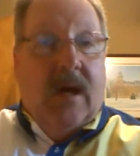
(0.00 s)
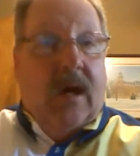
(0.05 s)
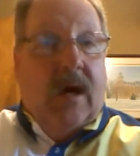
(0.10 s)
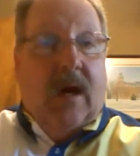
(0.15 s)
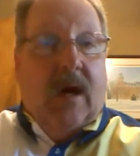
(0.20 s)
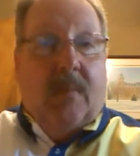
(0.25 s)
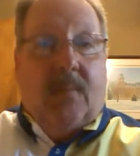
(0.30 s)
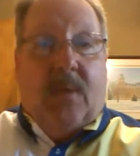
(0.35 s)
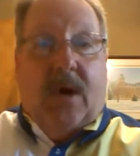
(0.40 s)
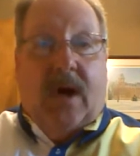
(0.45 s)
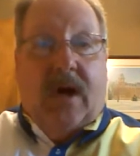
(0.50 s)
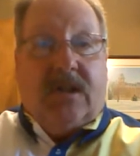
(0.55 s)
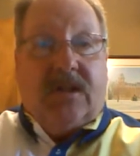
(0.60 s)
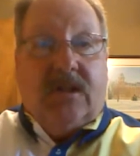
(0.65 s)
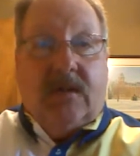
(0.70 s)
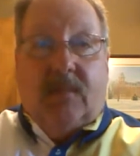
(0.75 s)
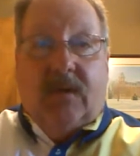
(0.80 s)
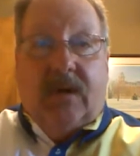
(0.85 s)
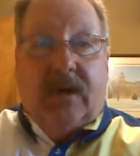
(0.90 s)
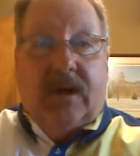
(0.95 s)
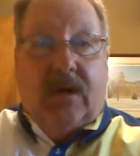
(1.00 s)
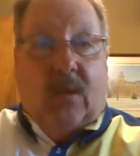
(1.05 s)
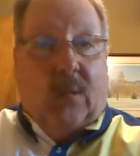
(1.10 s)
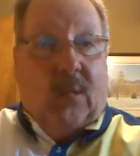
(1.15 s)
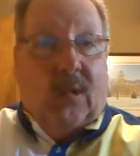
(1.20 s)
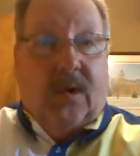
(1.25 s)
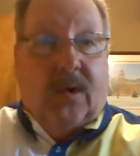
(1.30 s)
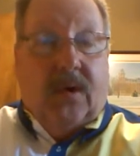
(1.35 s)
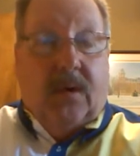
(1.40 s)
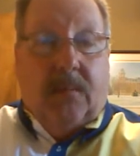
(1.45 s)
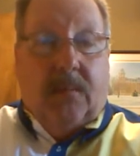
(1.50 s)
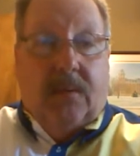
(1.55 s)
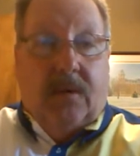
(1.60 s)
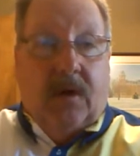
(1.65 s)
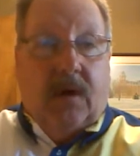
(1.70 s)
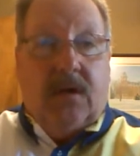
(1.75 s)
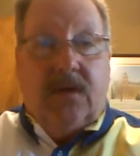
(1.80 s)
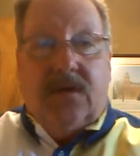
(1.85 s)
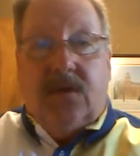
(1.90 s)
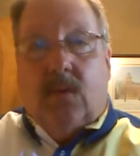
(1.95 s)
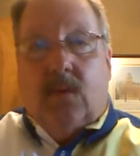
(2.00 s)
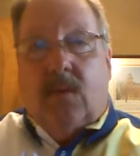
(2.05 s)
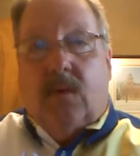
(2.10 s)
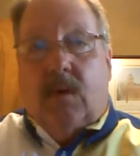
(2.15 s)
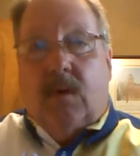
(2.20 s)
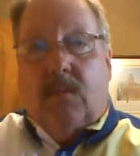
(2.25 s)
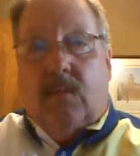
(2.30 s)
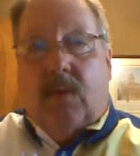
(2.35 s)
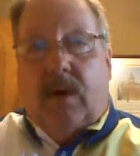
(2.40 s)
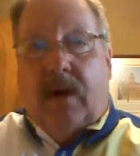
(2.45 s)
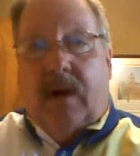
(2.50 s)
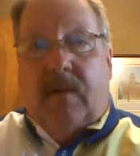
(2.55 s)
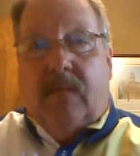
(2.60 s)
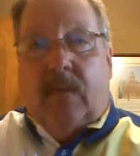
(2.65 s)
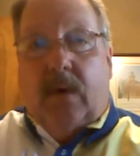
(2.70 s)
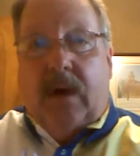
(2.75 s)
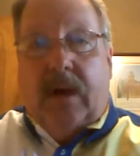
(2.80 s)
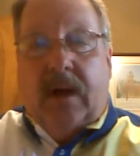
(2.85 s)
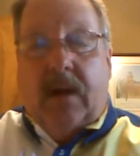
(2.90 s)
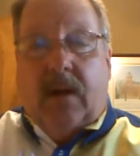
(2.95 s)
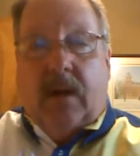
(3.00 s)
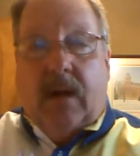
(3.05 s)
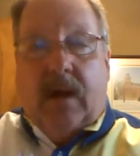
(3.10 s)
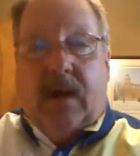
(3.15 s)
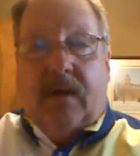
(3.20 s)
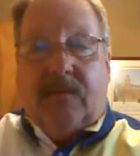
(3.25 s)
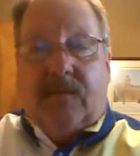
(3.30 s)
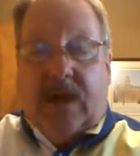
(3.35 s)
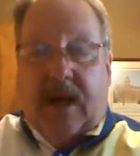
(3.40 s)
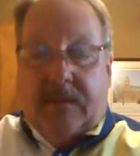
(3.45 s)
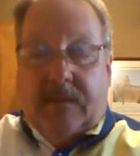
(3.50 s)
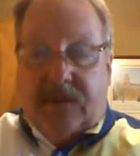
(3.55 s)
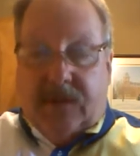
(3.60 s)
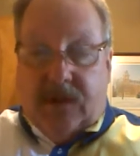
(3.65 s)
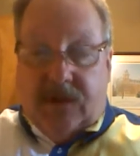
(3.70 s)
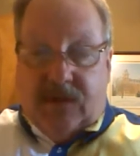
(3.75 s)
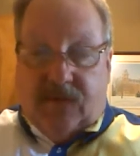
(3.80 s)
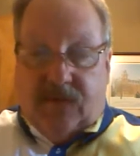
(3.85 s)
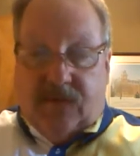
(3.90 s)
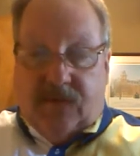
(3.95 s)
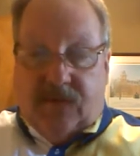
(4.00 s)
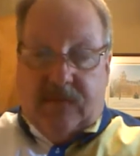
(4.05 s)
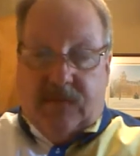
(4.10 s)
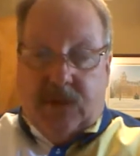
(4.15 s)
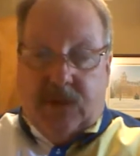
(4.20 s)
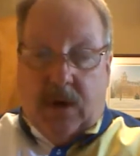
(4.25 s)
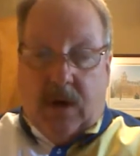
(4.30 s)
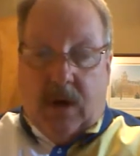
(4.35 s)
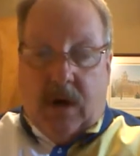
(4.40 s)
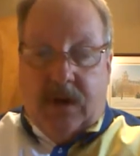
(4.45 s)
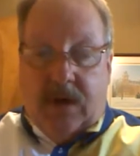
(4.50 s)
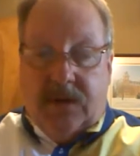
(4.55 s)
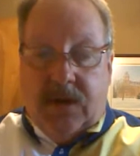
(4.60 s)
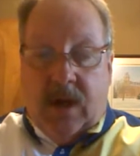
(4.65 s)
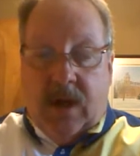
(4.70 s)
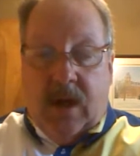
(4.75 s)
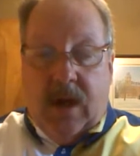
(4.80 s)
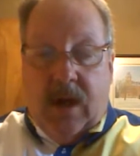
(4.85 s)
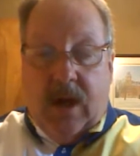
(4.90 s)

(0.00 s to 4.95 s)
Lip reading: possibly order books or whatever, and a lot of times that's free of charge.